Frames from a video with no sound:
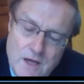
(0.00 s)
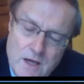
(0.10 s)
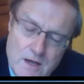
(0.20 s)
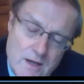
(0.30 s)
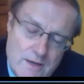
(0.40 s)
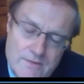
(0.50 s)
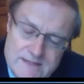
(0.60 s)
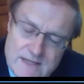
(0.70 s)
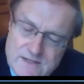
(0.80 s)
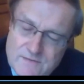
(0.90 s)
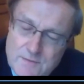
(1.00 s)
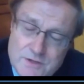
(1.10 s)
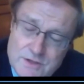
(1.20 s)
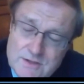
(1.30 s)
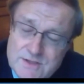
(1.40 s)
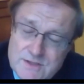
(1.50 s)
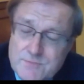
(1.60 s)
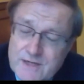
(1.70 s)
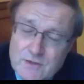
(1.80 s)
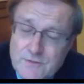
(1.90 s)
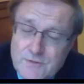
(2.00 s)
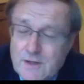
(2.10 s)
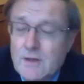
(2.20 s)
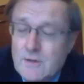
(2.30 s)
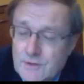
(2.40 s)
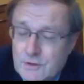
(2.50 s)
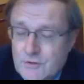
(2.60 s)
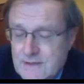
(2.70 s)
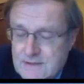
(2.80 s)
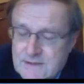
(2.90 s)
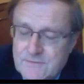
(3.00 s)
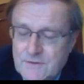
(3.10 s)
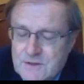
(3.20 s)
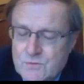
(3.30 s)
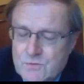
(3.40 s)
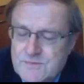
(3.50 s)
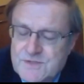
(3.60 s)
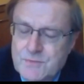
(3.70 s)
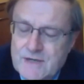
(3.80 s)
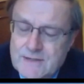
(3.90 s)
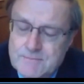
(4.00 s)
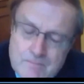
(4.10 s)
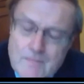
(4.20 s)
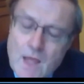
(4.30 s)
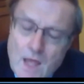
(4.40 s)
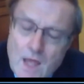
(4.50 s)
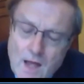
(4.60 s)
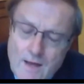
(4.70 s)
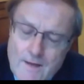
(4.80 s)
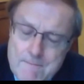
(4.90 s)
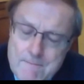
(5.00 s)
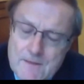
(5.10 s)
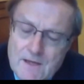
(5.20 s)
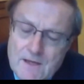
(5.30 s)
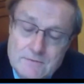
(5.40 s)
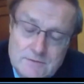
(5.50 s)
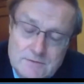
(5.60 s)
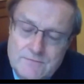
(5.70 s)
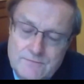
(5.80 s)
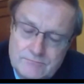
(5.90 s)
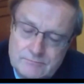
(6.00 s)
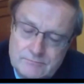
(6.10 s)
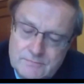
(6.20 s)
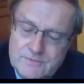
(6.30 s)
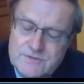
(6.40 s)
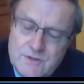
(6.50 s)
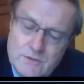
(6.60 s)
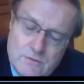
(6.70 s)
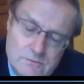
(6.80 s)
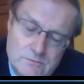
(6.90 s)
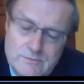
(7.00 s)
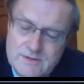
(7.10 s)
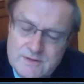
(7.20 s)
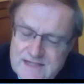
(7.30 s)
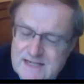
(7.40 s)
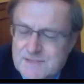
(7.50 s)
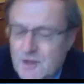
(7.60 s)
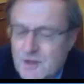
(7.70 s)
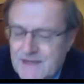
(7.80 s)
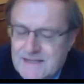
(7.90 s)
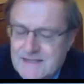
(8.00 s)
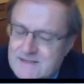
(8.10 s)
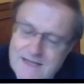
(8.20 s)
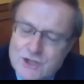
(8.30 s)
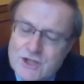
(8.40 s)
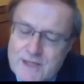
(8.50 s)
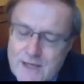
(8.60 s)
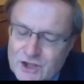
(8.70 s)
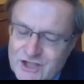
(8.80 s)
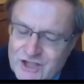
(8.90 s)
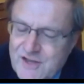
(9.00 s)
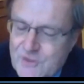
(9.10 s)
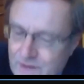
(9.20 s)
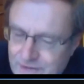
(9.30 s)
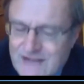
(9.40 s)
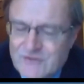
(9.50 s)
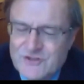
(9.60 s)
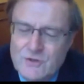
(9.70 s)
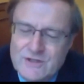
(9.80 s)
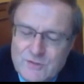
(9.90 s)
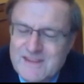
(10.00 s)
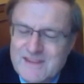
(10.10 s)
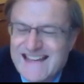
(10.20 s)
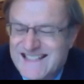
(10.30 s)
uh, the excess of the bond yield spread over the credit default swap spread. Um, and if So the C D S bond basis is actually calculated the other way around, so it could be the